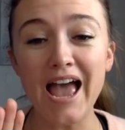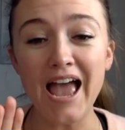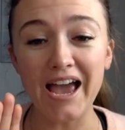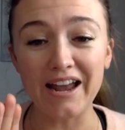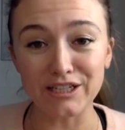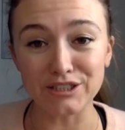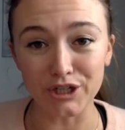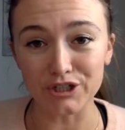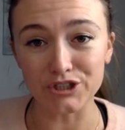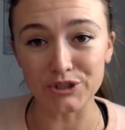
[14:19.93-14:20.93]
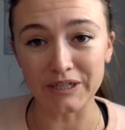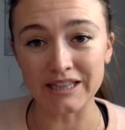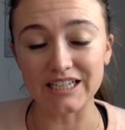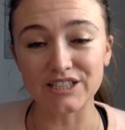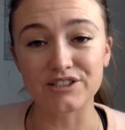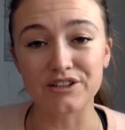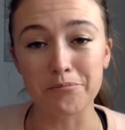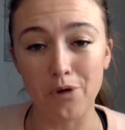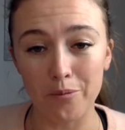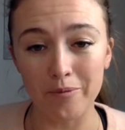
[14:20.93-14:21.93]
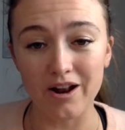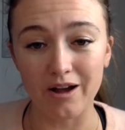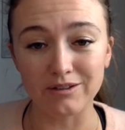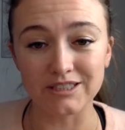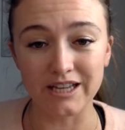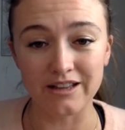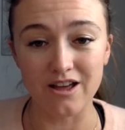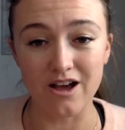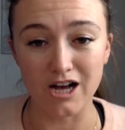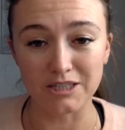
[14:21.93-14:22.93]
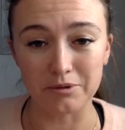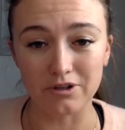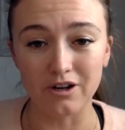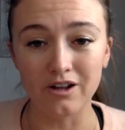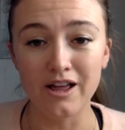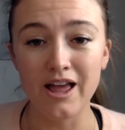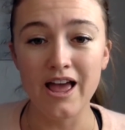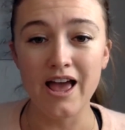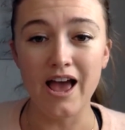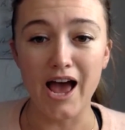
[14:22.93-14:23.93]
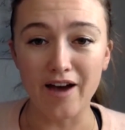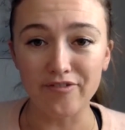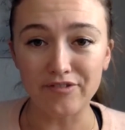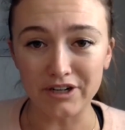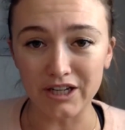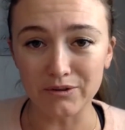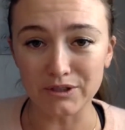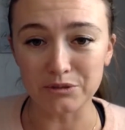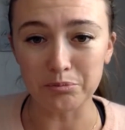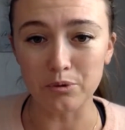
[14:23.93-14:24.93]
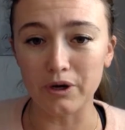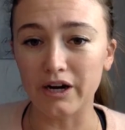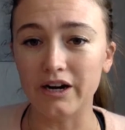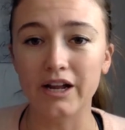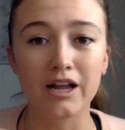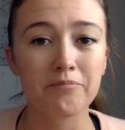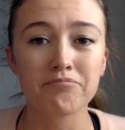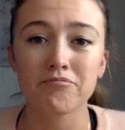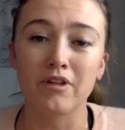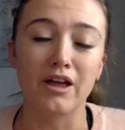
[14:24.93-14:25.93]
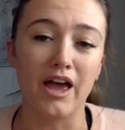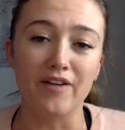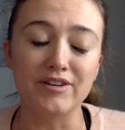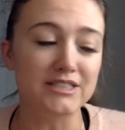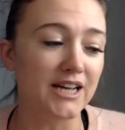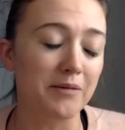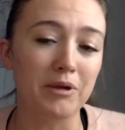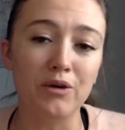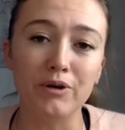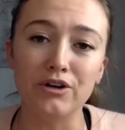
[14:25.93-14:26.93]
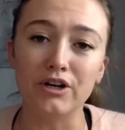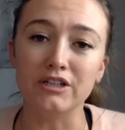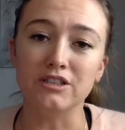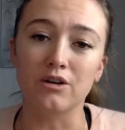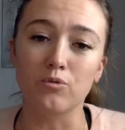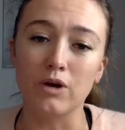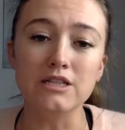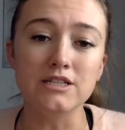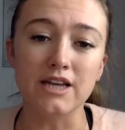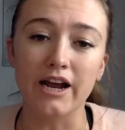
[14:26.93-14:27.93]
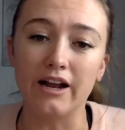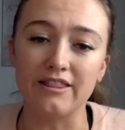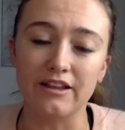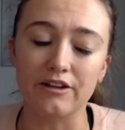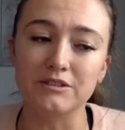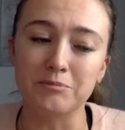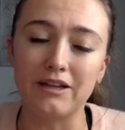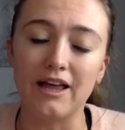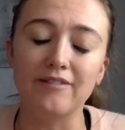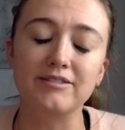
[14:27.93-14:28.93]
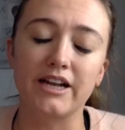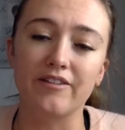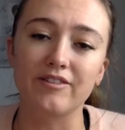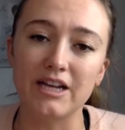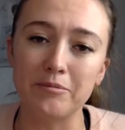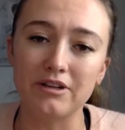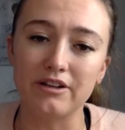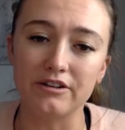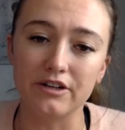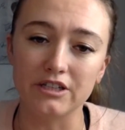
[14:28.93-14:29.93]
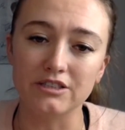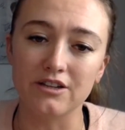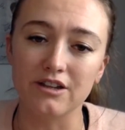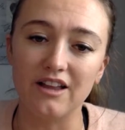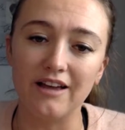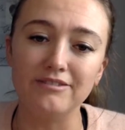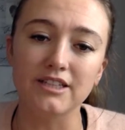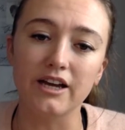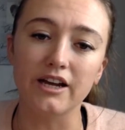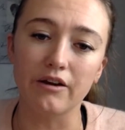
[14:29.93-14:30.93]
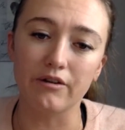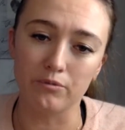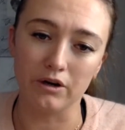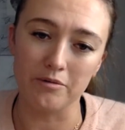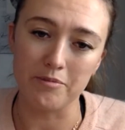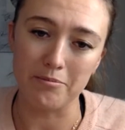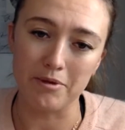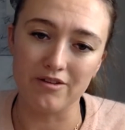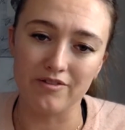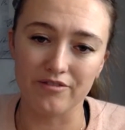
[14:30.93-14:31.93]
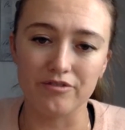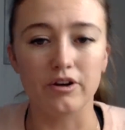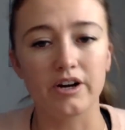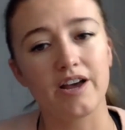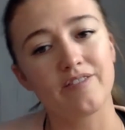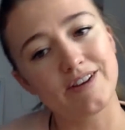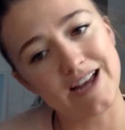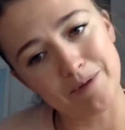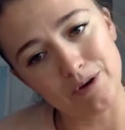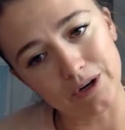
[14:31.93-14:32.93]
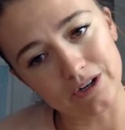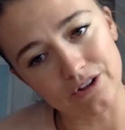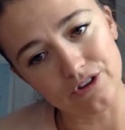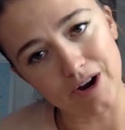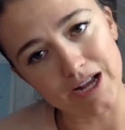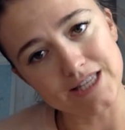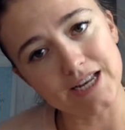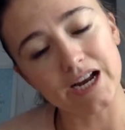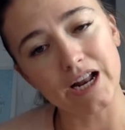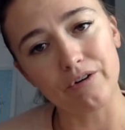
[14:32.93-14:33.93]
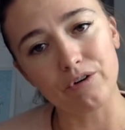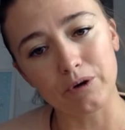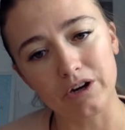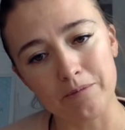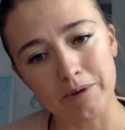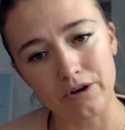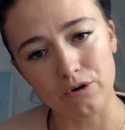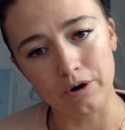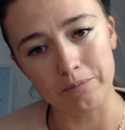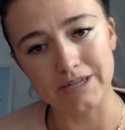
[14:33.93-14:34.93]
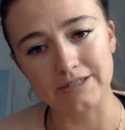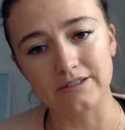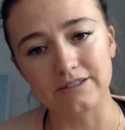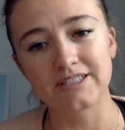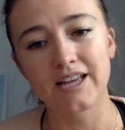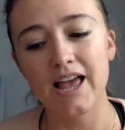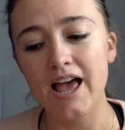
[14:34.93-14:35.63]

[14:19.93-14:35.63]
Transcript: And I started doing this the moment I was in the hospital. After he was born, every time he would nurse on one side, I think it was my left side, every time he nursed on the left side, I would work on my pelvic floor. Every time he worked on the right side, I would work on my core muscles.